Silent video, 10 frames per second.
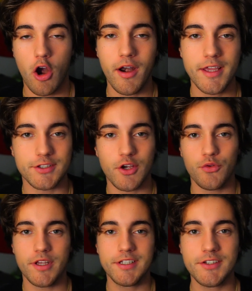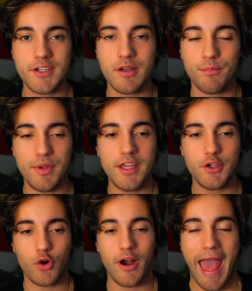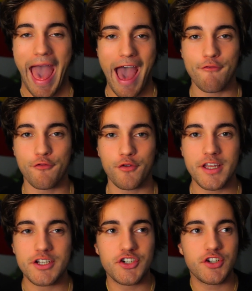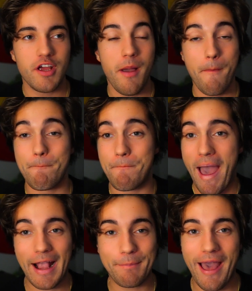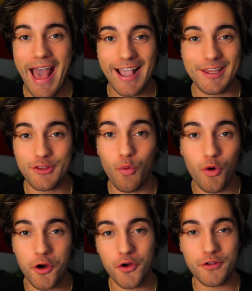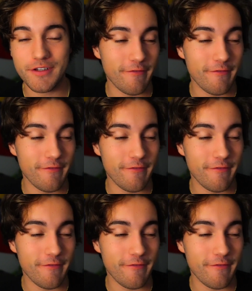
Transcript: All right, so this isn't gonna be your average backpacking the world